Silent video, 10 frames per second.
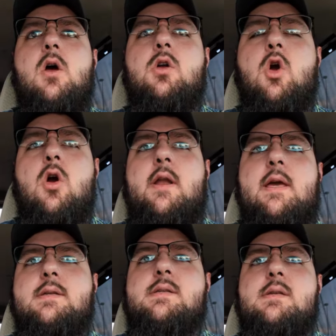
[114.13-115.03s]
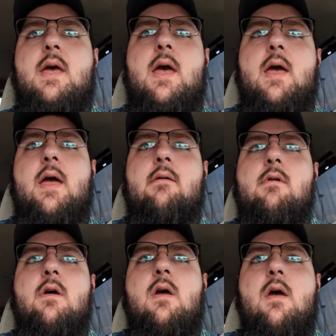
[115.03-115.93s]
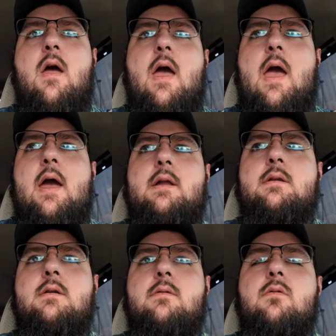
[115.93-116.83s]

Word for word: courteous and